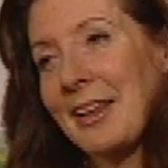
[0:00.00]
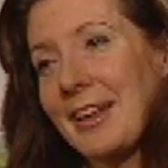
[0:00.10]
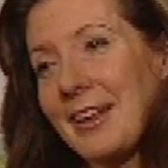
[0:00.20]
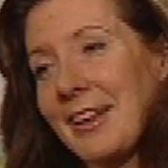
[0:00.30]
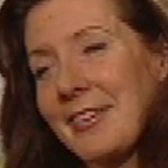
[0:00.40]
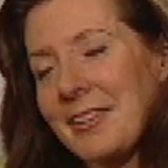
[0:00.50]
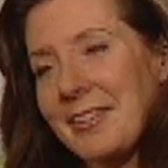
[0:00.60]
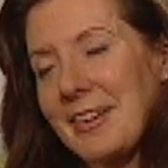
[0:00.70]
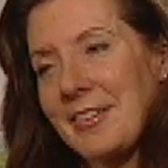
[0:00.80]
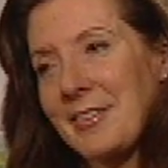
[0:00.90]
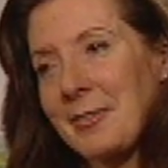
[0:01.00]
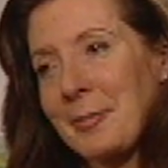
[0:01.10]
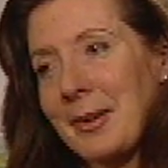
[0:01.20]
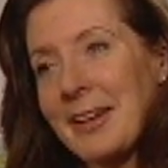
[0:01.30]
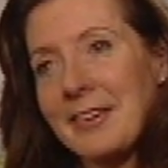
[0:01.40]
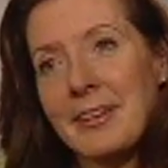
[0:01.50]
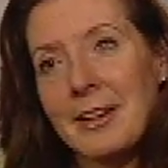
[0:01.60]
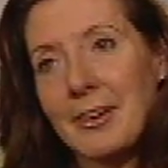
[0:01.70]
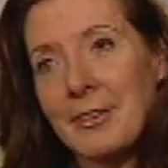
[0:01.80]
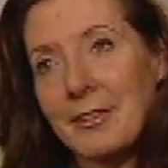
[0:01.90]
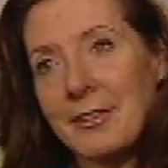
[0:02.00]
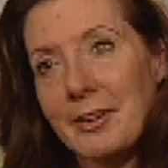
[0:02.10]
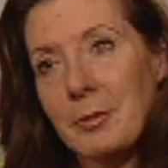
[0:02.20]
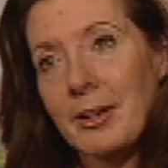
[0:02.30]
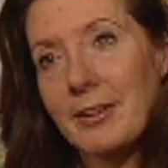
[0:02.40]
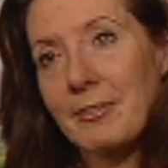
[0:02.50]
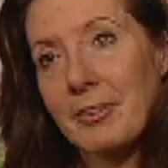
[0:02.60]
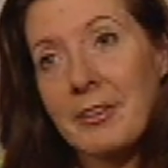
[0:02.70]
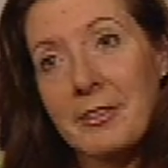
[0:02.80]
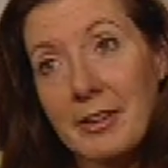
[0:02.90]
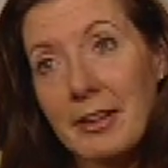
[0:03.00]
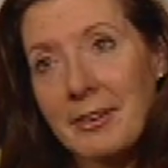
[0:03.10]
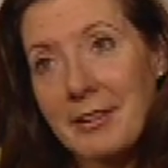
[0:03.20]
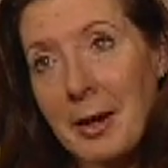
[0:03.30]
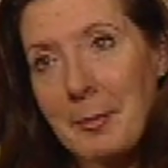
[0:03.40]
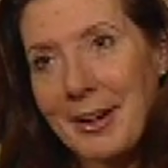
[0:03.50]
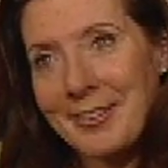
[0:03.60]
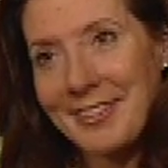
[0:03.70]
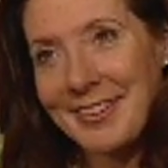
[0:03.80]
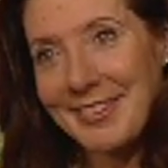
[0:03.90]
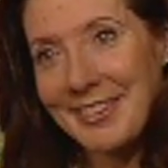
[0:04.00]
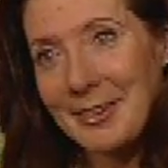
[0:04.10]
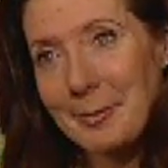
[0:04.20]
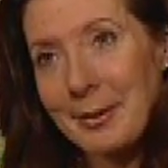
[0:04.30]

It's a sense of being in the countryside waiting for the sun to come out, I think,